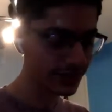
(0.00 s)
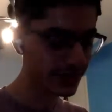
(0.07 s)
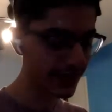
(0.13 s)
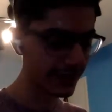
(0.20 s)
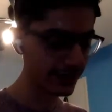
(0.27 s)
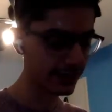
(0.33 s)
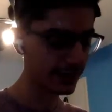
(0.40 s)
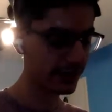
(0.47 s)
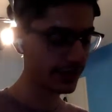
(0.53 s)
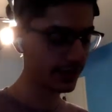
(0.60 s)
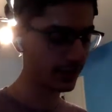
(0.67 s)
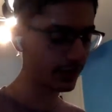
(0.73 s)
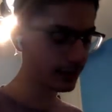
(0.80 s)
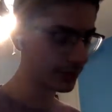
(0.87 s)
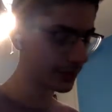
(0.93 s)
just that in the
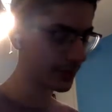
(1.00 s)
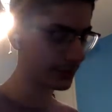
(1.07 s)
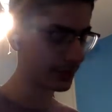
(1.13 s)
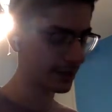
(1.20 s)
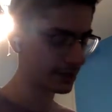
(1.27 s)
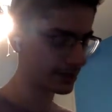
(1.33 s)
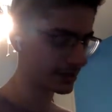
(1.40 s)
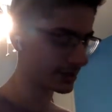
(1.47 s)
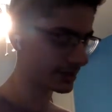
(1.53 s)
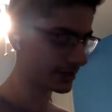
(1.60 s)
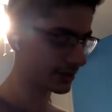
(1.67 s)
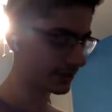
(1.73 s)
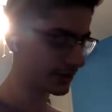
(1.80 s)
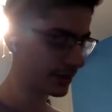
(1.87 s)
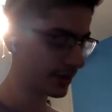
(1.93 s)
whole learning process
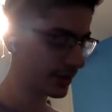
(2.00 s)
of,